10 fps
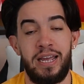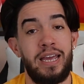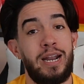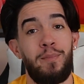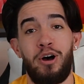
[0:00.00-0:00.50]

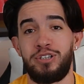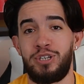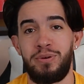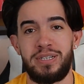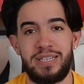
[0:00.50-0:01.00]
And I'm
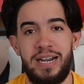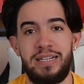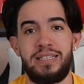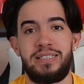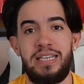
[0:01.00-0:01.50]
also excited
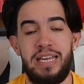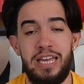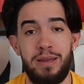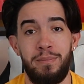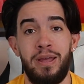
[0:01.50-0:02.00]
to see
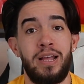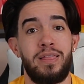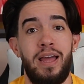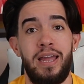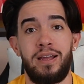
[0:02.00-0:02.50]
him
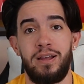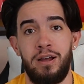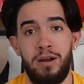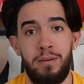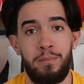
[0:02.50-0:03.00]
like
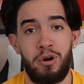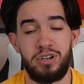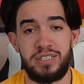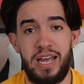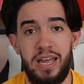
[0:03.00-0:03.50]

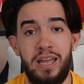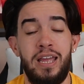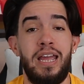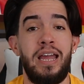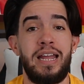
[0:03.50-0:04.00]
Marset
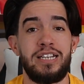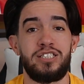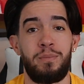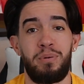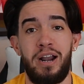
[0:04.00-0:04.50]
against
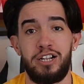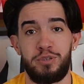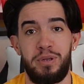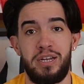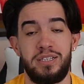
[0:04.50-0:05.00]
the Browns
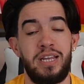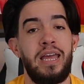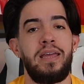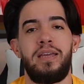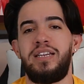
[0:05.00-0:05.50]
because
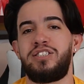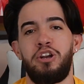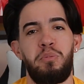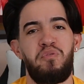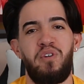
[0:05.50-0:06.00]
he's going
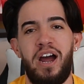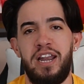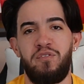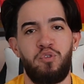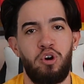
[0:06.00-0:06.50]
to be
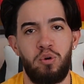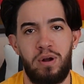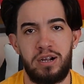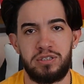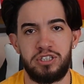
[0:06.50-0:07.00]
fighting for a
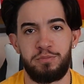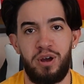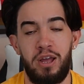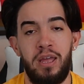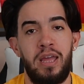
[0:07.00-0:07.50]
roster
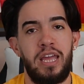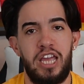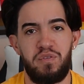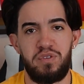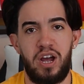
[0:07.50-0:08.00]
spot,
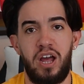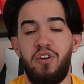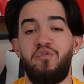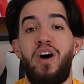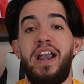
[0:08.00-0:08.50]
if
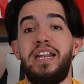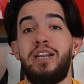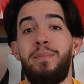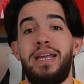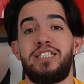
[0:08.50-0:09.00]
not fighting to
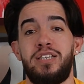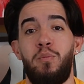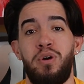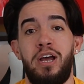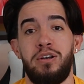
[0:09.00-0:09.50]
make
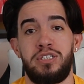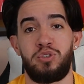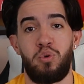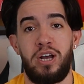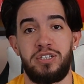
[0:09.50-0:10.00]
someone else's
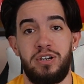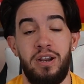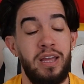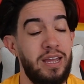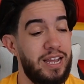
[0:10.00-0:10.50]

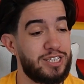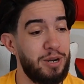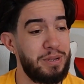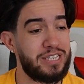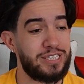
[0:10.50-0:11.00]
roster. It's
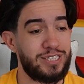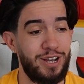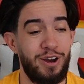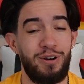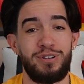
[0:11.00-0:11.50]
going to be
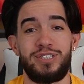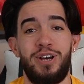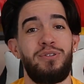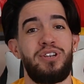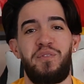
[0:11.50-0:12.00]

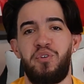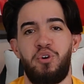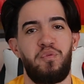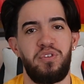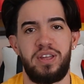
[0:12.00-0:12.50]
so
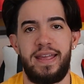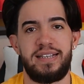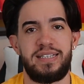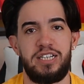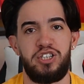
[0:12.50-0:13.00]
difficult for the
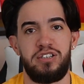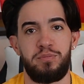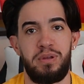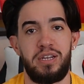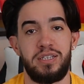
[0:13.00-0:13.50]
Kansas City Chiefs
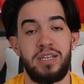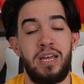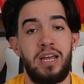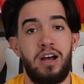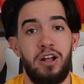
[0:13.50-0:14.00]
because
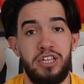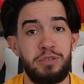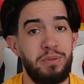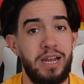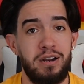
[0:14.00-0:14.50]
all these
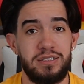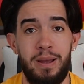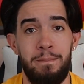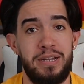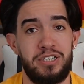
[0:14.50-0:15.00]
players
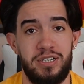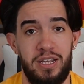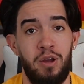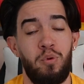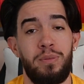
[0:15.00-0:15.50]
I'm
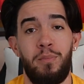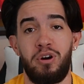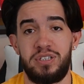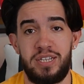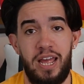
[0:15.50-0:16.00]
mentioning with
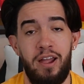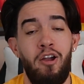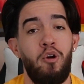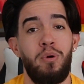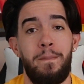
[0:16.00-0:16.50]
Marset,
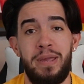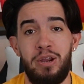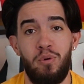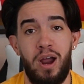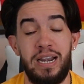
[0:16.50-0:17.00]
with
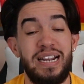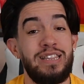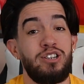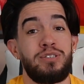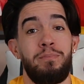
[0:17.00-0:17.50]
Perine, and
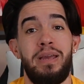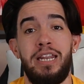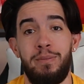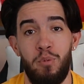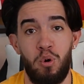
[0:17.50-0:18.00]
there's
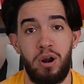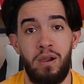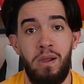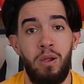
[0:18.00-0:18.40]
many more.